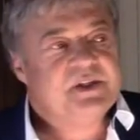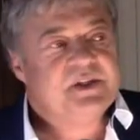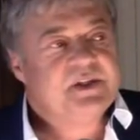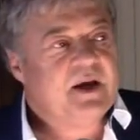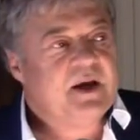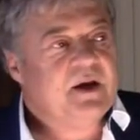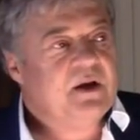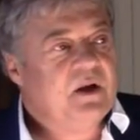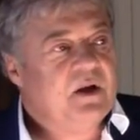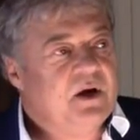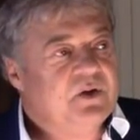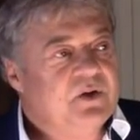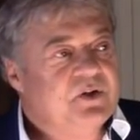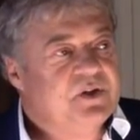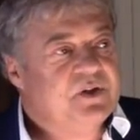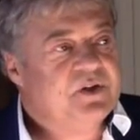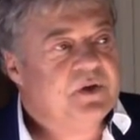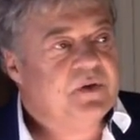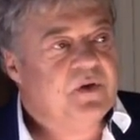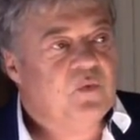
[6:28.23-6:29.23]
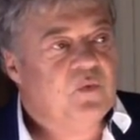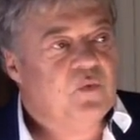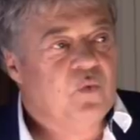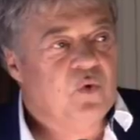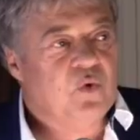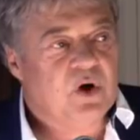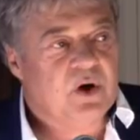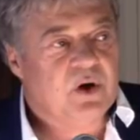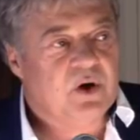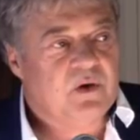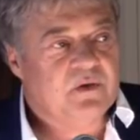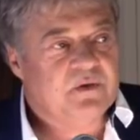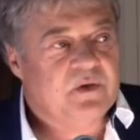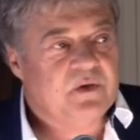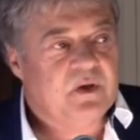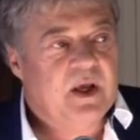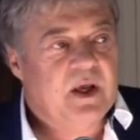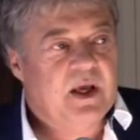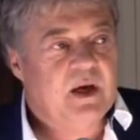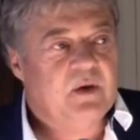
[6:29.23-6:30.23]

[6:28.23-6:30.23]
second largest in the world